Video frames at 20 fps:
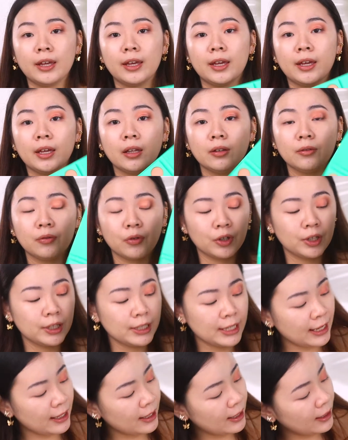And for the
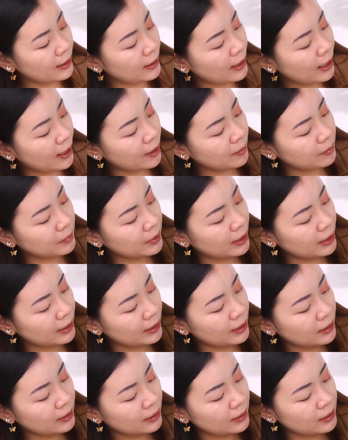end, I'm
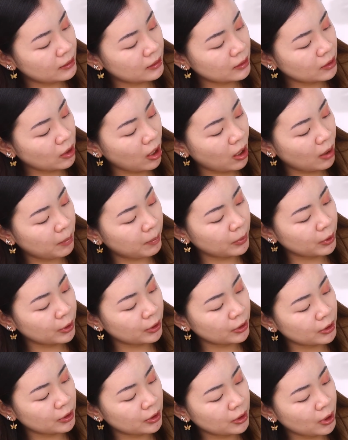taking this copper
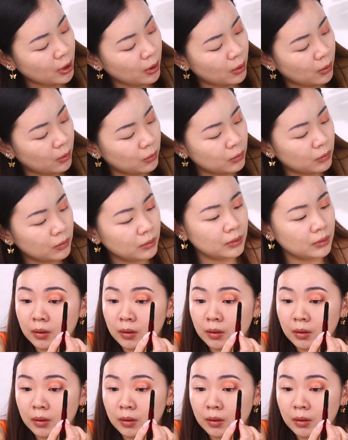tone.